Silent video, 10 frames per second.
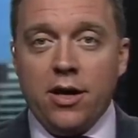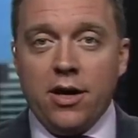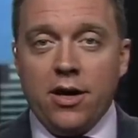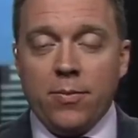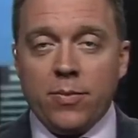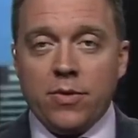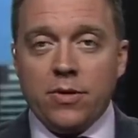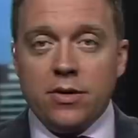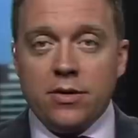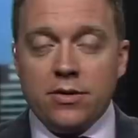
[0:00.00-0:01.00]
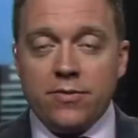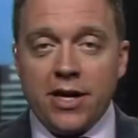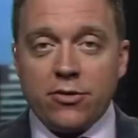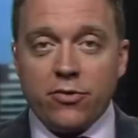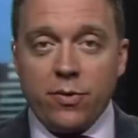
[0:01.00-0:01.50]
um,
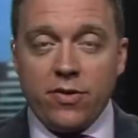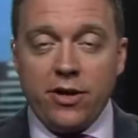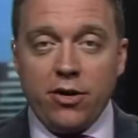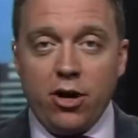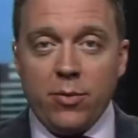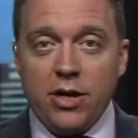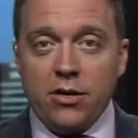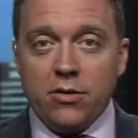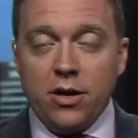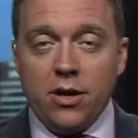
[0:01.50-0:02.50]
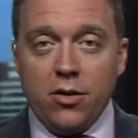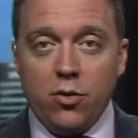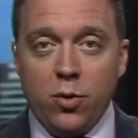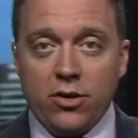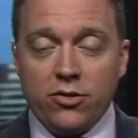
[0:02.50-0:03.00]
defectors from the Syrian Army uh,
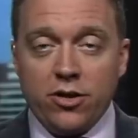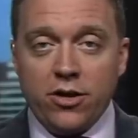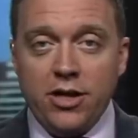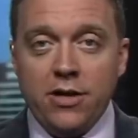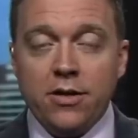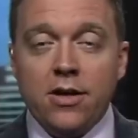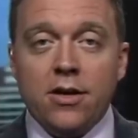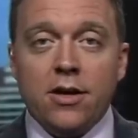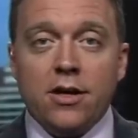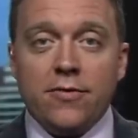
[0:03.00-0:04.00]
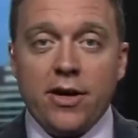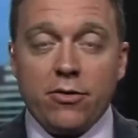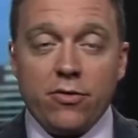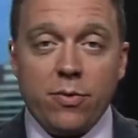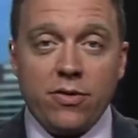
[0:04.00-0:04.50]
who went to Turkey, uh,
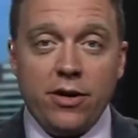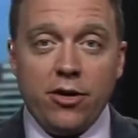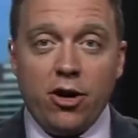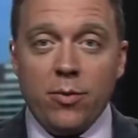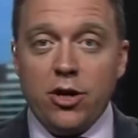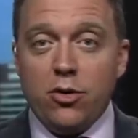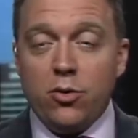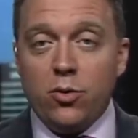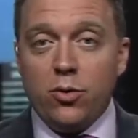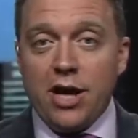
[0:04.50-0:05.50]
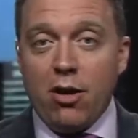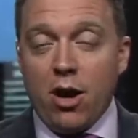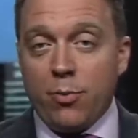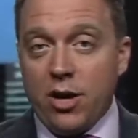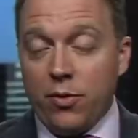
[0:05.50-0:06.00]
defectors from the Syrian Army who now
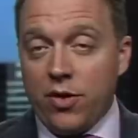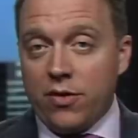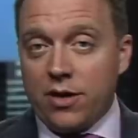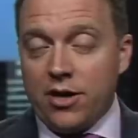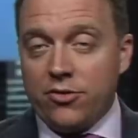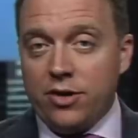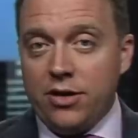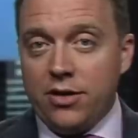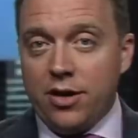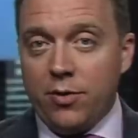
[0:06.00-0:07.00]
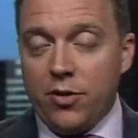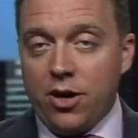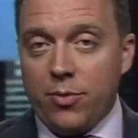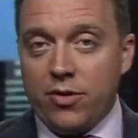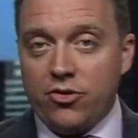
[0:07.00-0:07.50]
operate within the country uh, with the
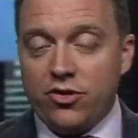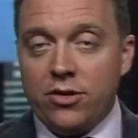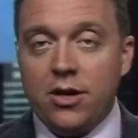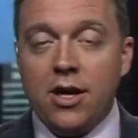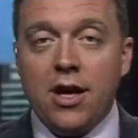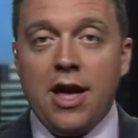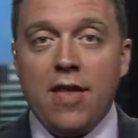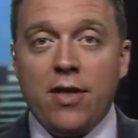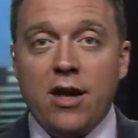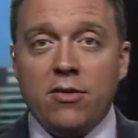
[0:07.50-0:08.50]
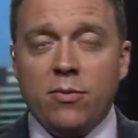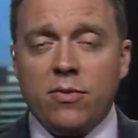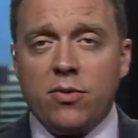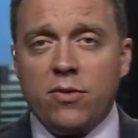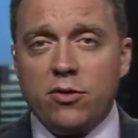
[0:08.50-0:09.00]
opposition, and
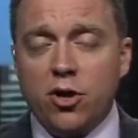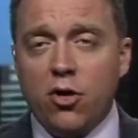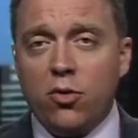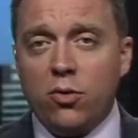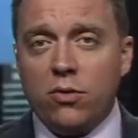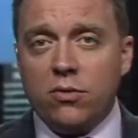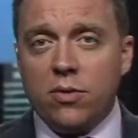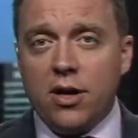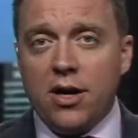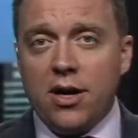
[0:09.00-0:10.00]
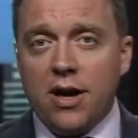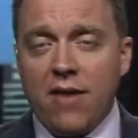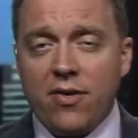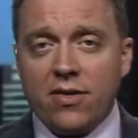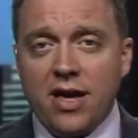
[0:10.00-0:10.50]
then sort of local uh,
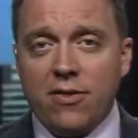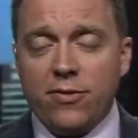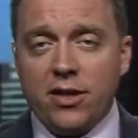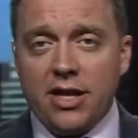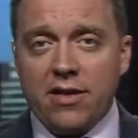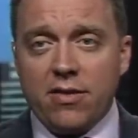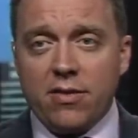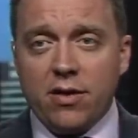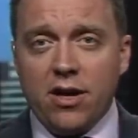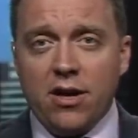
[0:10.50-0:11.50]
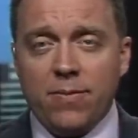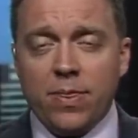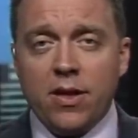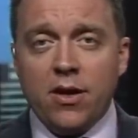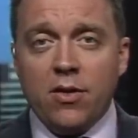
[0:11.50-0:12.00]
FSA affiliates.
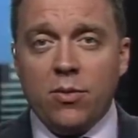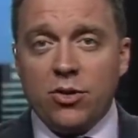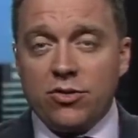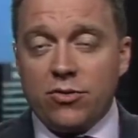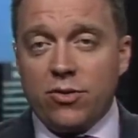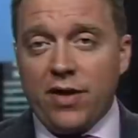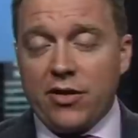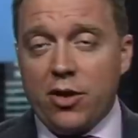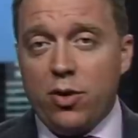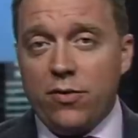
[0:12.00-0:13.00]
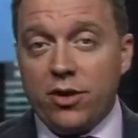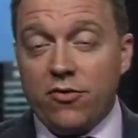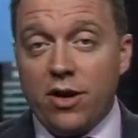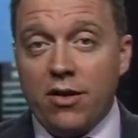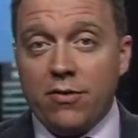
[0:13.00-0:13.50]
Um, which is sort of like the
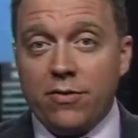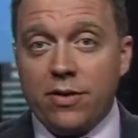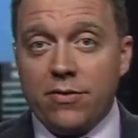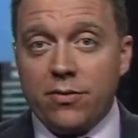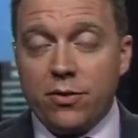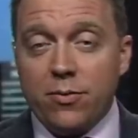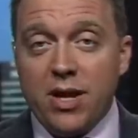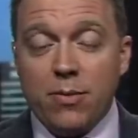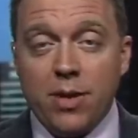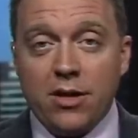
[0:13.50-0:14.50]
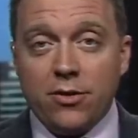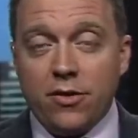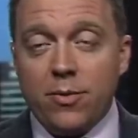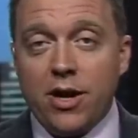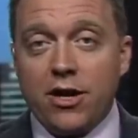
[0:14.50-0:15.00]
equivalent of, of, of, sort of Minutemen
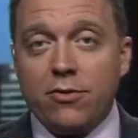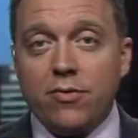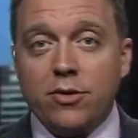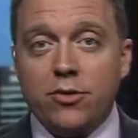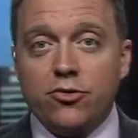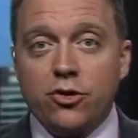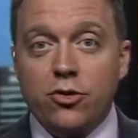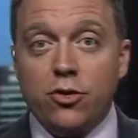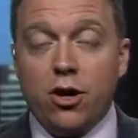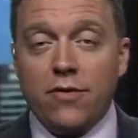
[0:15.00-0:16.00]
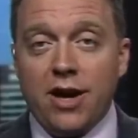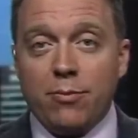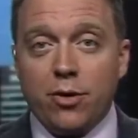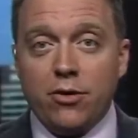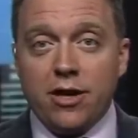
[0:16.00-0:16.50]
during the American Revolution who carve
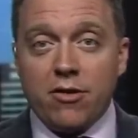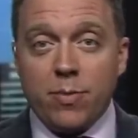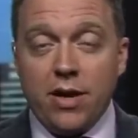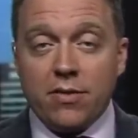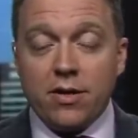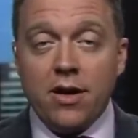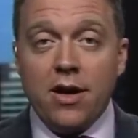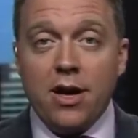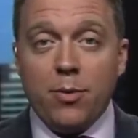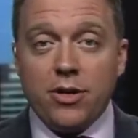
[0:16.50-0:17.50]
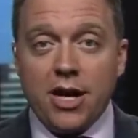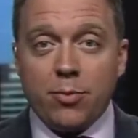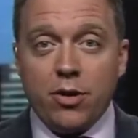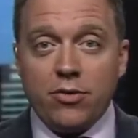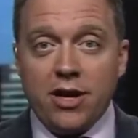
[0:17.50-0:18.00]
out protest space and protect
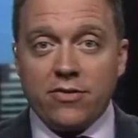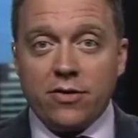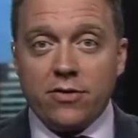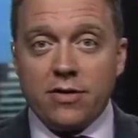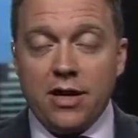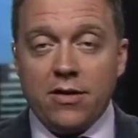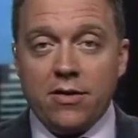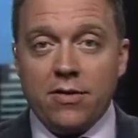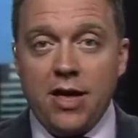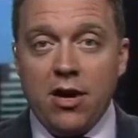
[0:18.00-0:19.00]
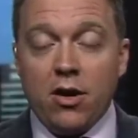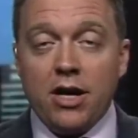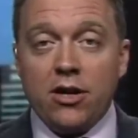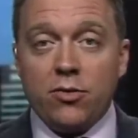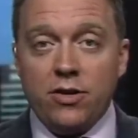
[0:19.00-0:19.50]
protesters. And they are
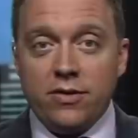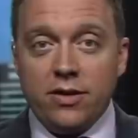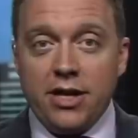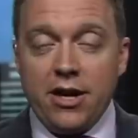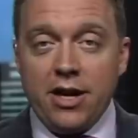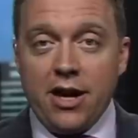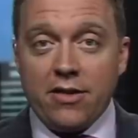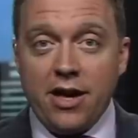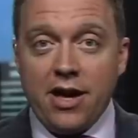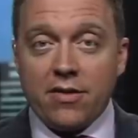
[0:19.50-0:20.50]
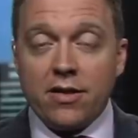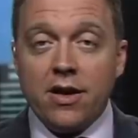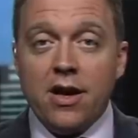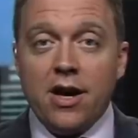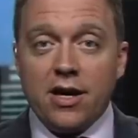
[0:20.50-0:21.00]
increasingly carrying out attacks
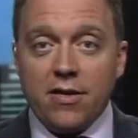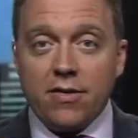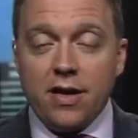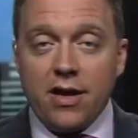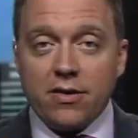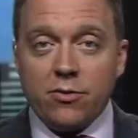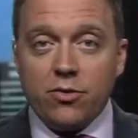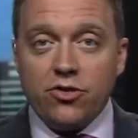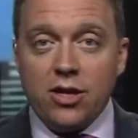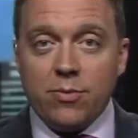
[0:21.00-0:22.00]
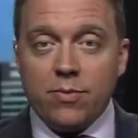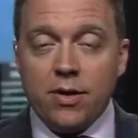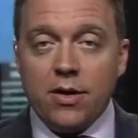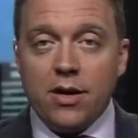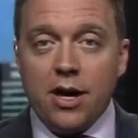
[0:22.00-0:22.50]
against the Assad regime
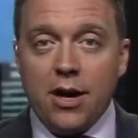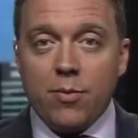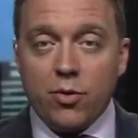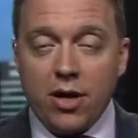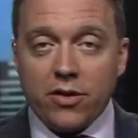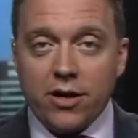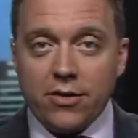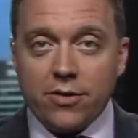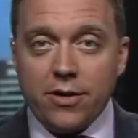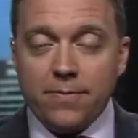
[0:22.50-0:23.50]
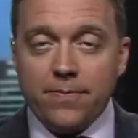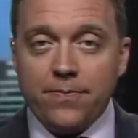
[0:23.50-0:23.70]
um, throughout the country.